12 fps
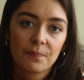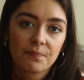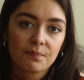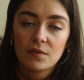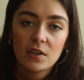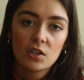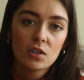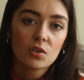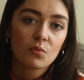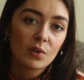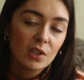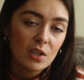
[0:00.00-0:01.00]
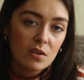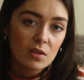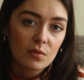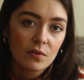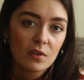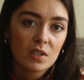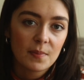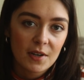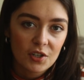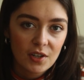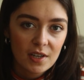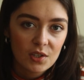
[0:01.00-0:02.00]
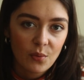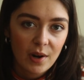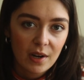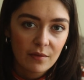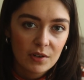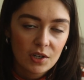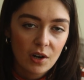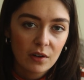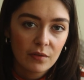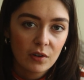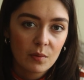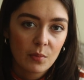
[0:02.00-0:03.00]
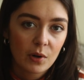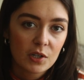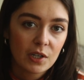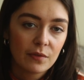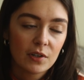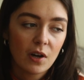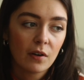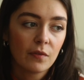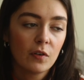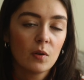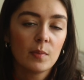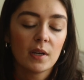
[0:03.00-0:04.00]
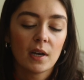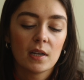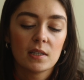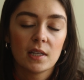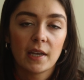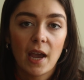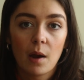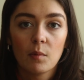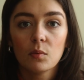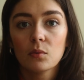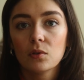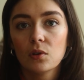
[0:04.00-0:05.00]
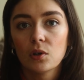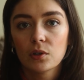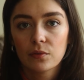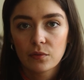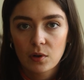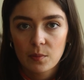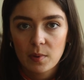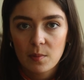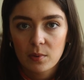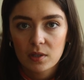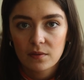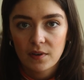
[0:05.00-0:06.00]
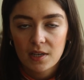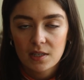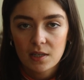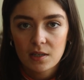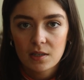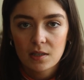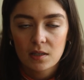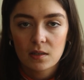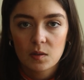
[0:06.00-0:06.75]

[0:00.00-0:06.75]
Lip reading: This feature is really useful, especially as a wedding photographer and portrait photographer, because the camera will look for people's faces,